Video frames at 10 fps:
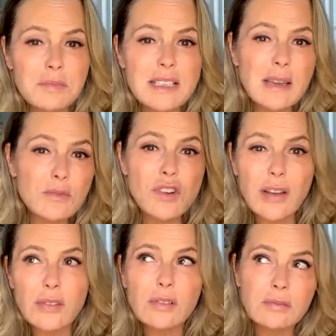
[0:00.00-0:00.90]
sleep and
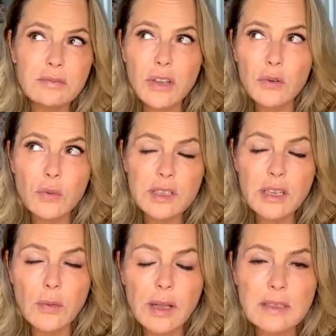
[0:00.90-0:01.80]
travel don't always
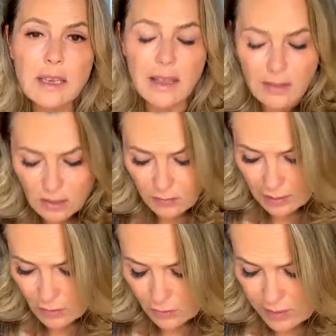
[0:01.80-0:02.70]
go well together, do
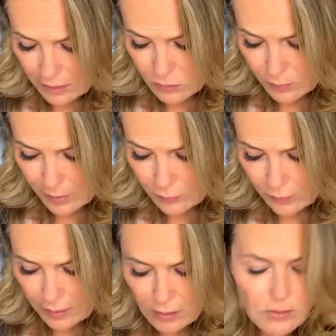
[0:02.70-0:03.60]
they? Not natural
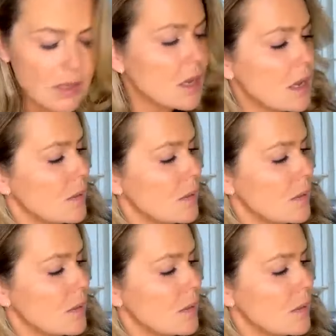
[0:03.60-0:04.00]
bedfellows.